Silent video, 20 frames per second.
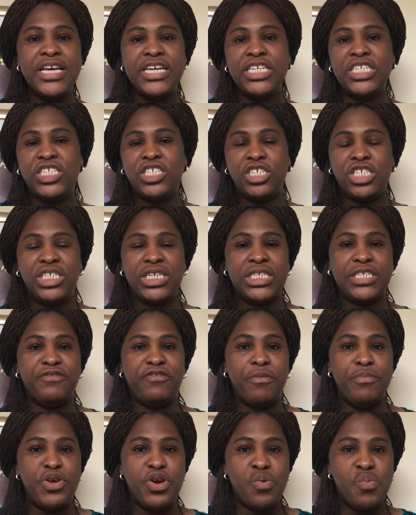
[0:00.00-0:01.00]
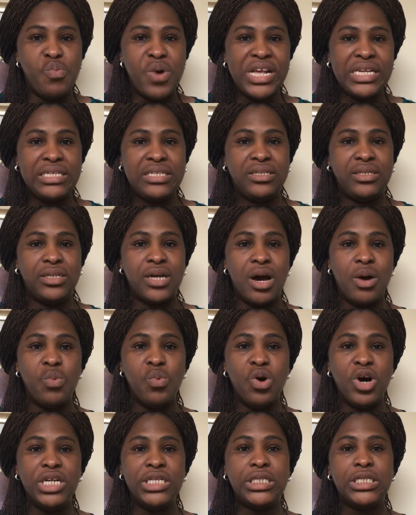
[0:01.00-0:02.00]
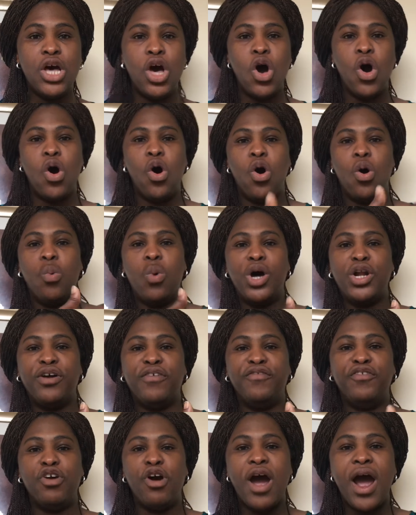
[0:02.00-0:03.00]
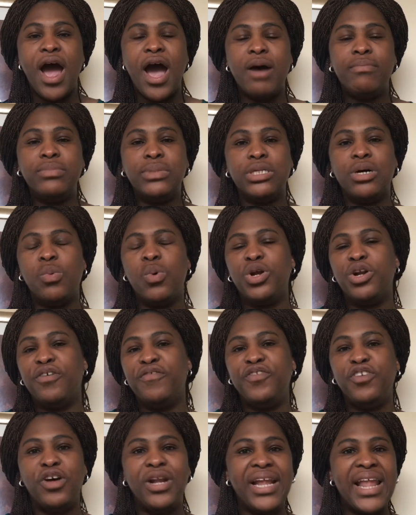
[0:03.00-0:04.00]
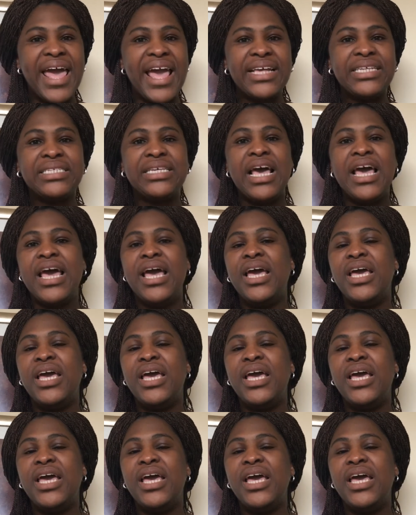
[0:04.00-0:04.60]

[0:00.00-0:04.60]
such as from your waist downwards or one of your arms or one of your legs,